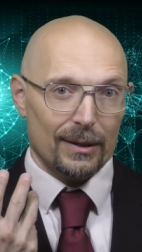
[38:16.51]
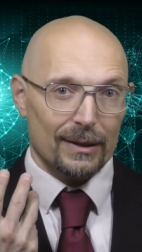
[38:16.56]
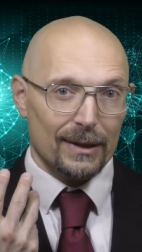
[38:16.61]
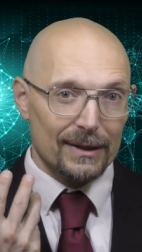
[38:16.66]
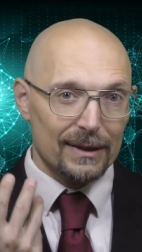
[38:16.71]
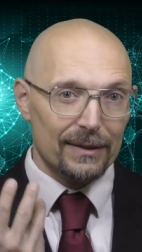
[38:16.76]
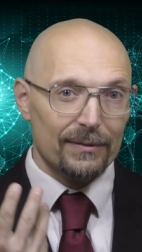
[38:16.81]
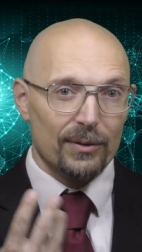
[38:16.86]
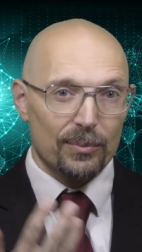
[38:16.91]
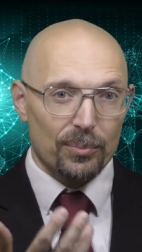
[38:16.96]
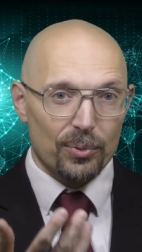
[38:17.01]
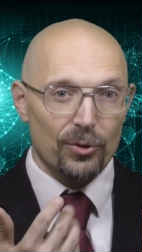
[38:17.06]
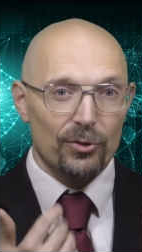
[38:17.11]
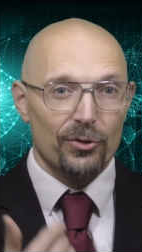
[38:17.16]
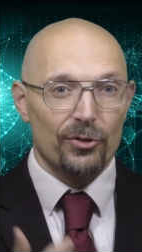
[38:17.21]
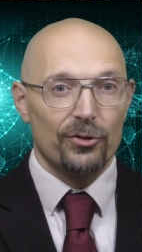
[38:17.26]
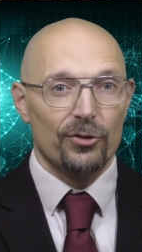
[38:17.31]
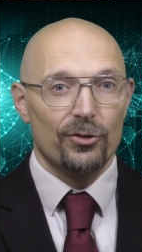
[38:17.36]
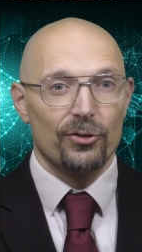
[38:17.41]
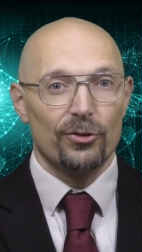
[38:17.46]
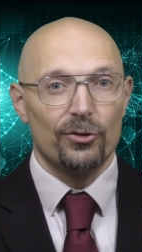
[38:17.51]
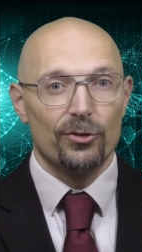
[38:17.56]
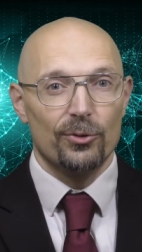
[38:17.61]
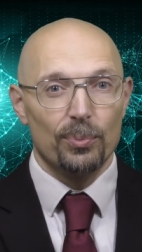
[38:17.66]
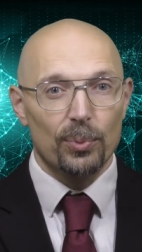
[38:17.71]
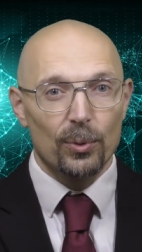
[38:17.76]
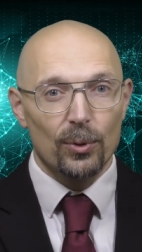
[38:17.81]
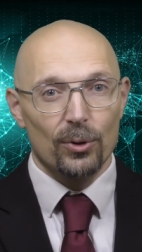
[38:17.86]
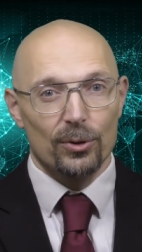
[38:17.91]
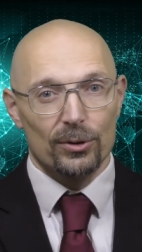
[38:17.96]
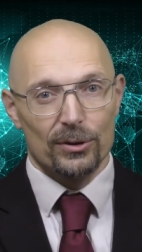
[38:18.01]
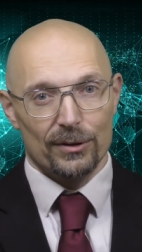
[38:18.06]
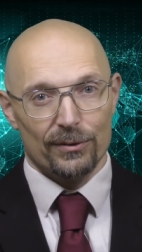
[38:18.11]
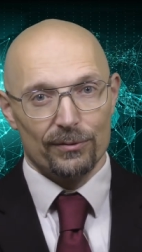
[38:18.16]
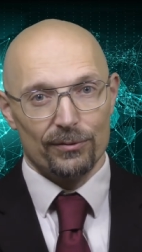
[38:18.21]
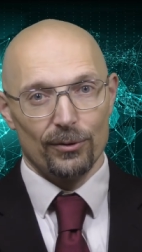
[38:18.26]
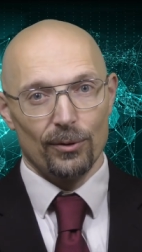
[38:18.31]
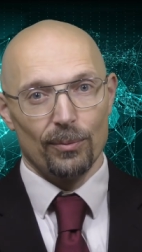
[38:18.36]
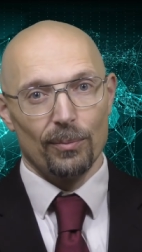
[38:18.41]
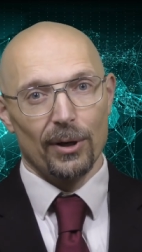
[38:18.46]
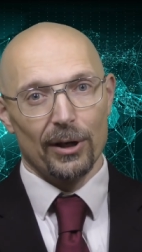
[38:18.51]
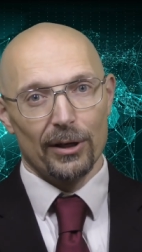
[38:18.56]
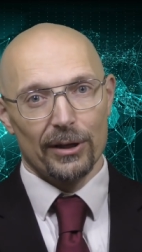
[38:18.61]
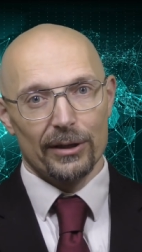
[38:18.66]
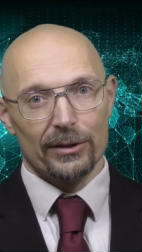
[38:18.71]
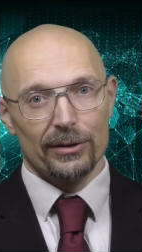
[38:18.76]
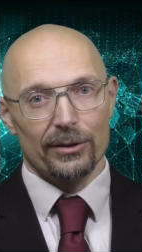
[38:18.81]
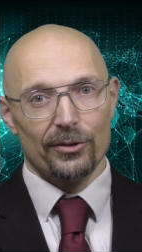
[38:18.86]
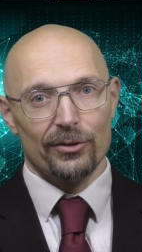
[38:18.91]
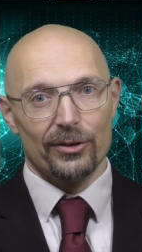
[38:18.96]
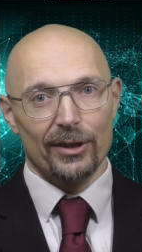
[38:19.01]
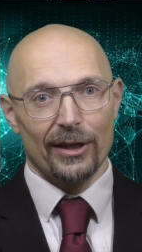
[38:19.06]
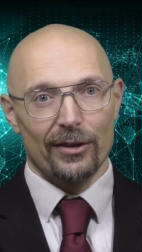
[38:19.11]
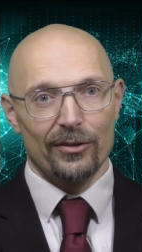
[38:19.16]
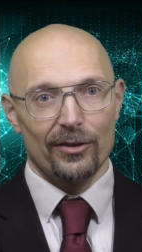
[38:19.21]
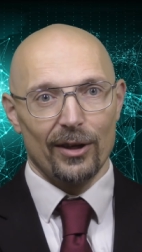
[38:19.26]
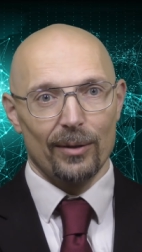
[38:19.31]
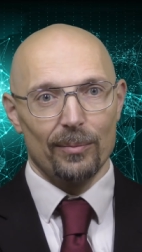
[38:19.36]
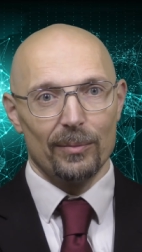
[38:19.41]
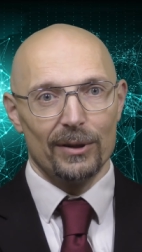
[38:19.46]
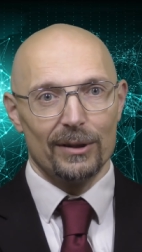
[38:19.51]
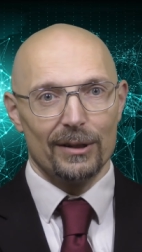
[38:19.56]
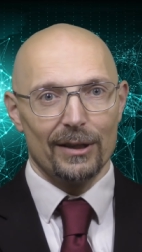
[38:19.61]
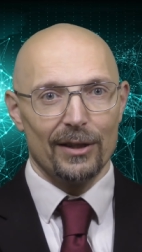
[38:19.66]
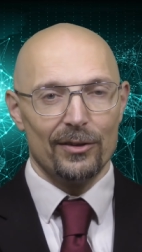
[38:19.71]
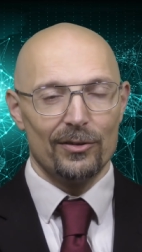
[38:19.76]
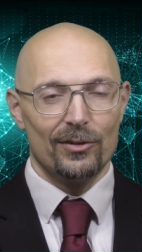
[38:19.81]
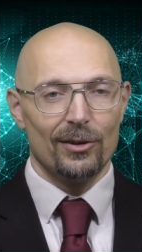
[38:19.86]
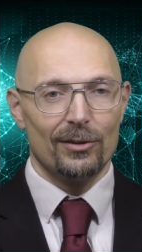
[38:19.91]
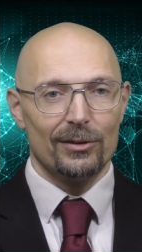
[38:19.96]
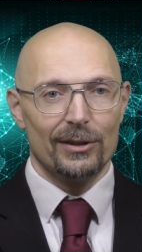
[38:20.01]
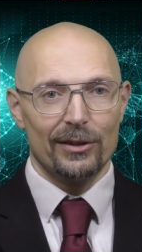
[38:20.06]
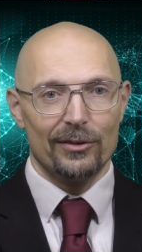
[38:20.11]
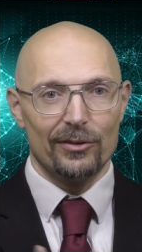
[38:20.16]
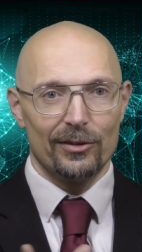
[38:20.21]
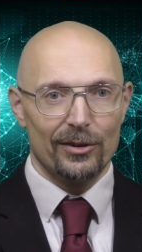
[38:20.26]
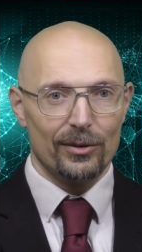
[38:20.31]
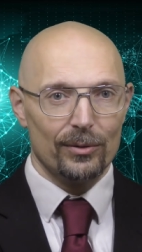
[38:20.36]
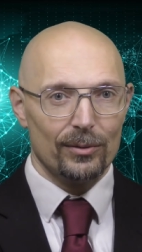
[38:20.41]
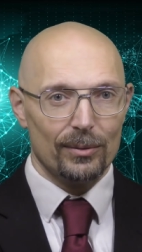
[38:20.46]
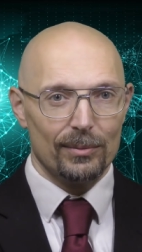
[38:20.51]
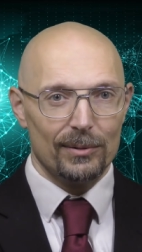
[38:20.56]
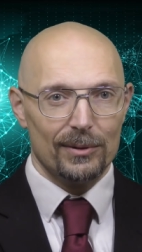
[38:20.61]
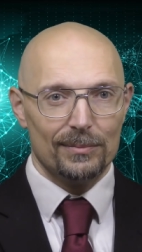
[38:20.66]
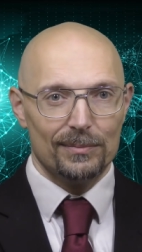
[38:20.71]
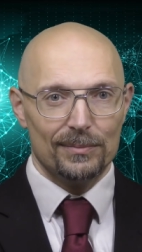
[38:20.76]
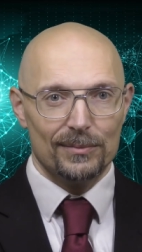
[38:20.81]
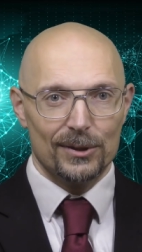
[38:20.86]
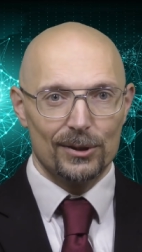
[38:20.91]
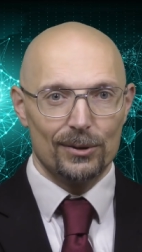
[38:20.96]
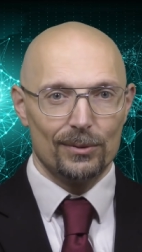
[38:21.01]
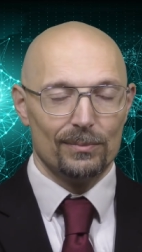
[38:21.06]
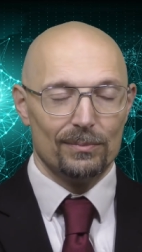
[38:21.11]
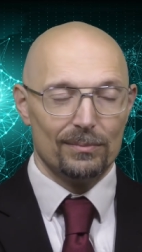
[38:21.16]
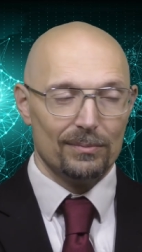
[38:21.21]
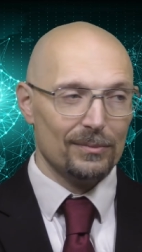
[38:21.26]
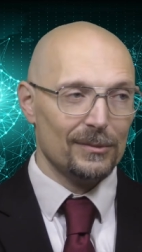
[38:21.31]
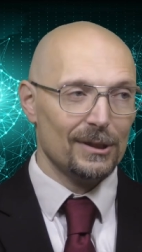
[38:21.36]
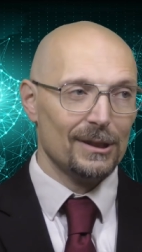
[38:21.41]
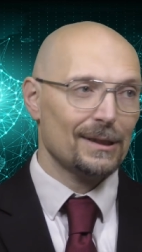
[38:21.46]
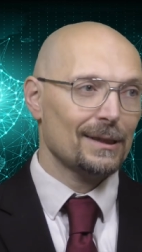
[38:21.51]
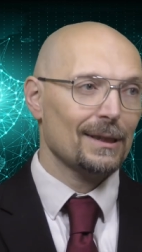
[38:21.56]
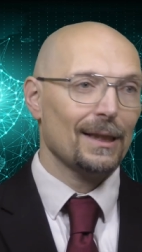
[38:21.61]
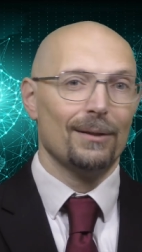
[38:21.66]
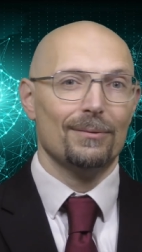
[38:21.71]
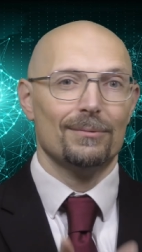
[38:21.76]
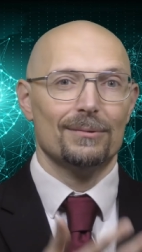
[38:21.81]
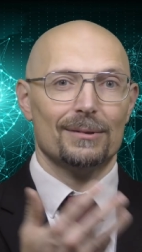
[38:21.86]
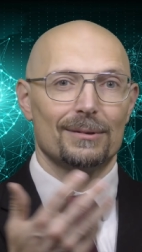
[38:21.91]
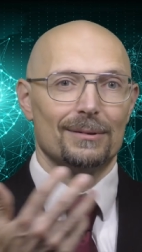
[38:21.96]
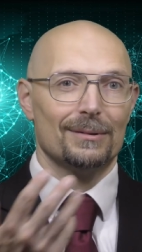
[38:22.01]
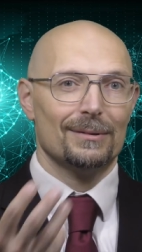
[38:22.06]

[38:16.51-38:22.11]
There's even processor support for marking the stack segment as not executable. So this sound